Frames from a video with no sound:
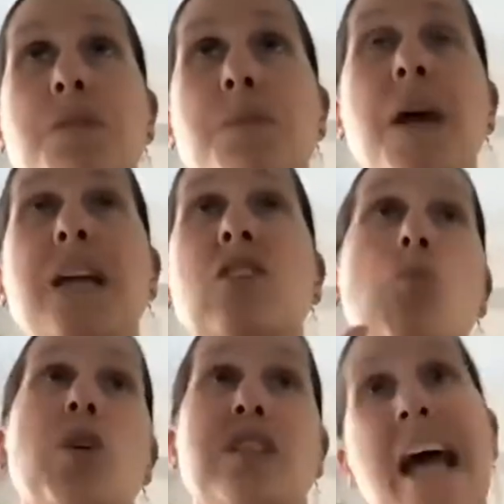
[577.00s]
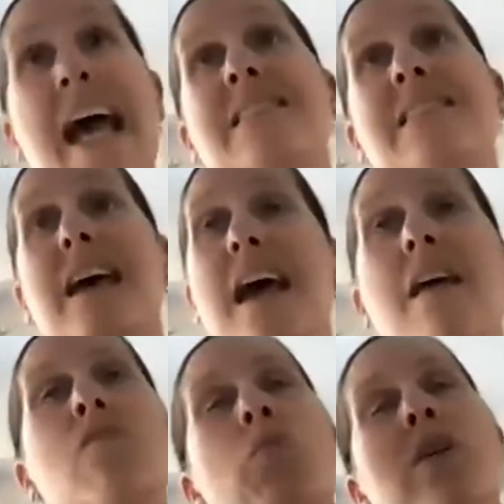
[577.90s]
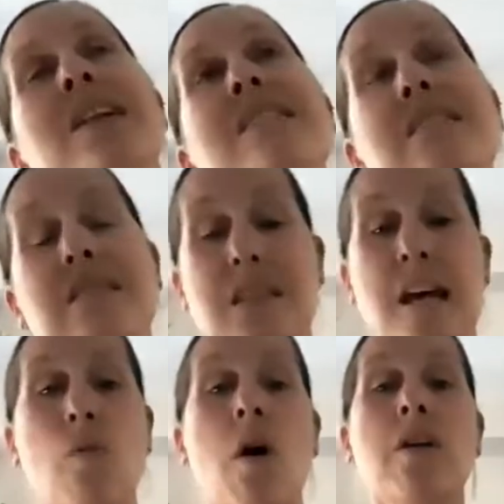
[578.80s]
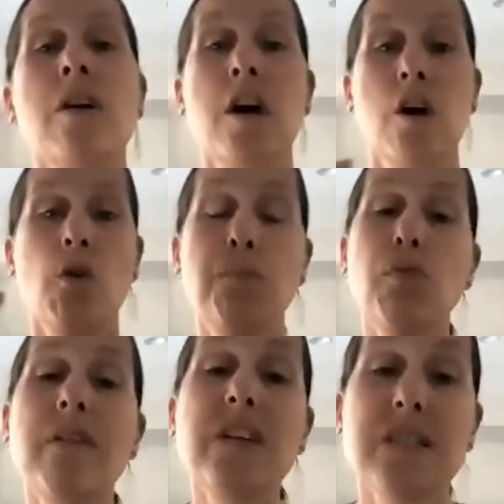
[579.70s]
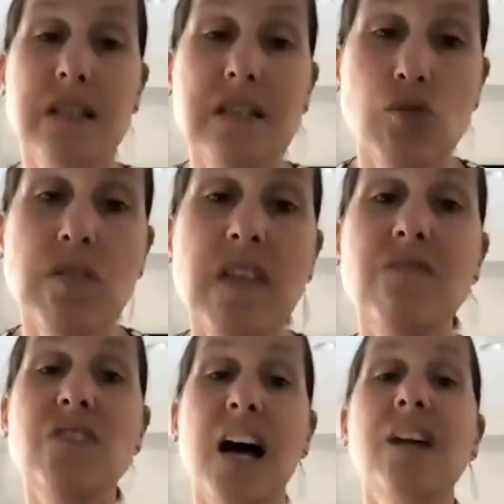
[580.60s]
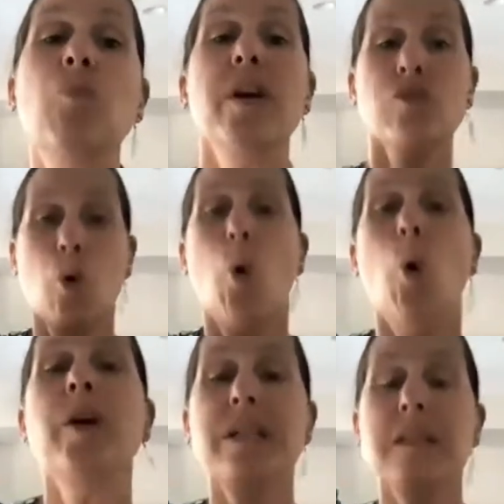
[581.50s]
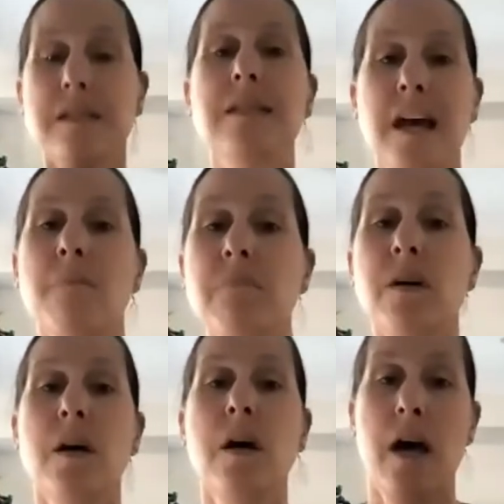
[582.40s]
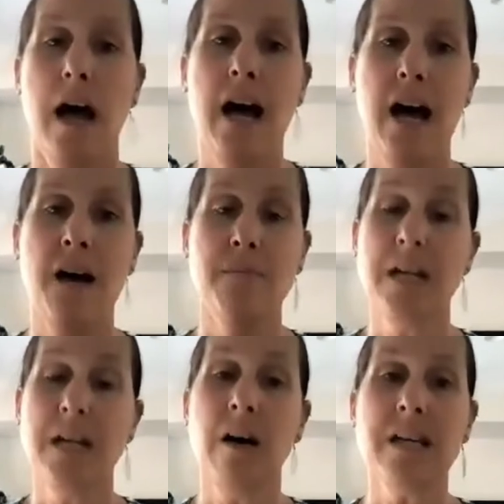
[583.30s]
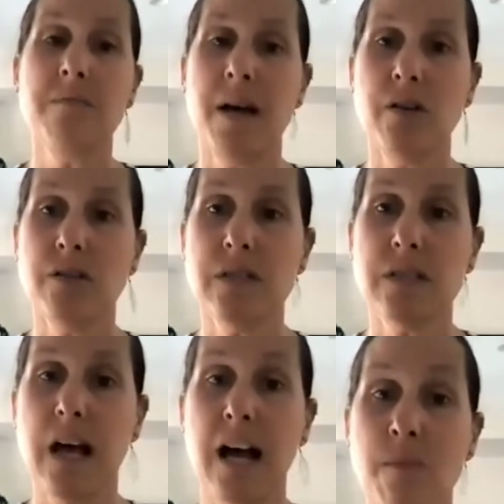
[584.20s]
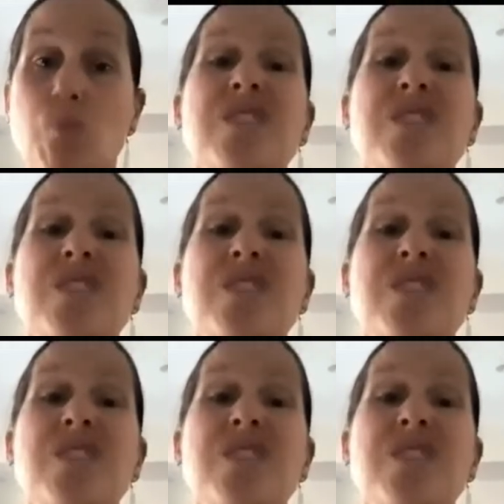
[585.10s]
depending on what tags they have or what lists they're on or previous history they've done, we're talking to them Um, in our emails um,